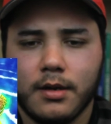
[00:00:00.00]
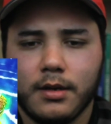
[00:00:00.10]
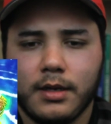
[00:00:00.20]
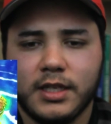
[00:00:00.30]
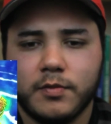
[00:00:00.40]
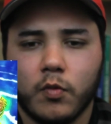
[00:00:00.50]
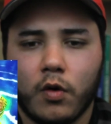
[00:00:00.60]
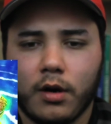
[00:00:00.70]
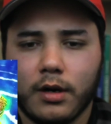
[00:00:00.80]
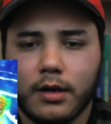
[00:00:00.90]
he's
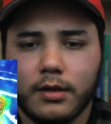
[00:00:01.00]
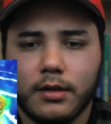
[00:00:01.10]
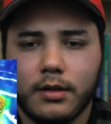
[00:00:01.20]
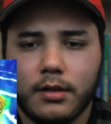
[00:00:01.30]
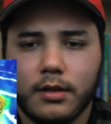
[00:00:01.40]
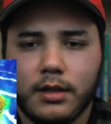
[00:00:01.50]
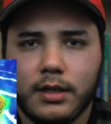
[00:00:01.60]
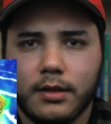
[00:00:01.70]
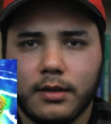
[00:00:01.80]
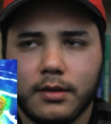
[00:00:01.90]
more,
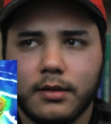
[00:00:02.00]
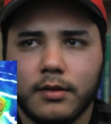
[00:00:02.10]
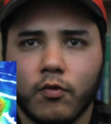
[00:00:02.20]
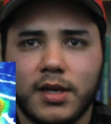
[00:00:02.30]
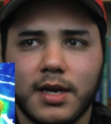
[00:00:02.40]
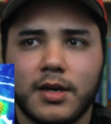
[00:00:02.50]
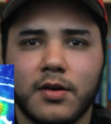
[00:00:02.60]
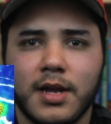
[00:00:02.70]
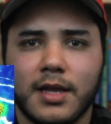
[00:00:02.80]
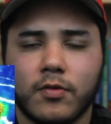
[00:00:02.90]
we can
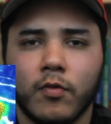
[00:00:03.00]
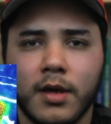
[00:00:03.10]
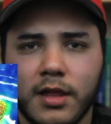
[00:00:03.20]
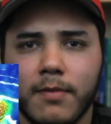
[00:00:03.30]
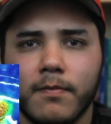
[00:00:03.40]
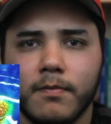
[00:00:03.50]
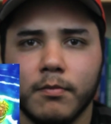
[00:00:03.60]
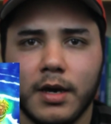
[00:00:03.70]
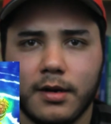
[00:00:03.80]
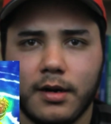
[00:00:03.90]
connect with him
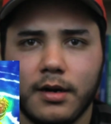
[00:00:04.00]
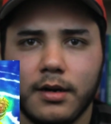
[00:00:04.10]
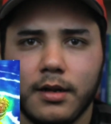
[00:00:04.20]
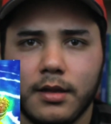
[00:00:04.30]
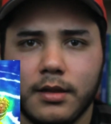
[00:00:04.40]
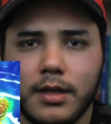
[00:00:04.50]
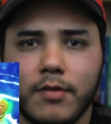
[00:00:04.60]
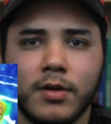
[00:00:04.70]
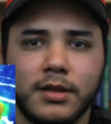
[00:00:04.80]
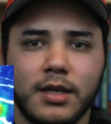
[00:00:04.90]
better than
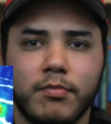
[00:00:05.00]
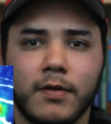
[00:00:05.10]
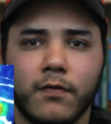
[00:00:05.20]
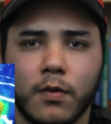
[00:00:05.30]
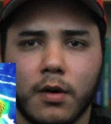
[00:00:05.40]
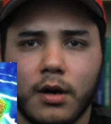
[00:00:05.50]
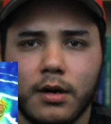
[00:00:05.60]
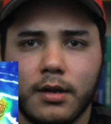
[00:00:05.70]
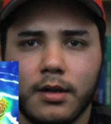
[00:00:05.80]
we did before,